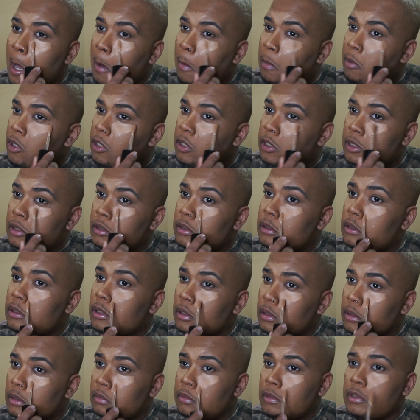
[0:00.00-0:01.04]
pretty soon so
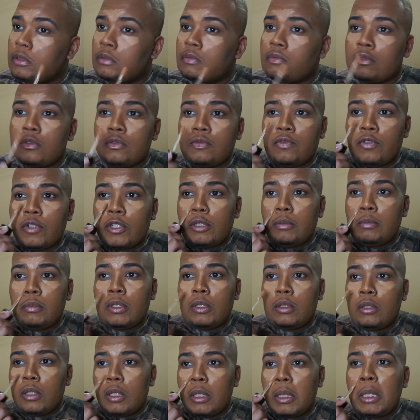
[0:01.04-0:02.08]
ain't gonna be no room for your
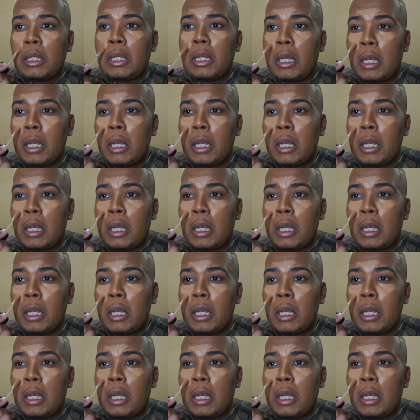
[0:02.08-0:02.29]
boy.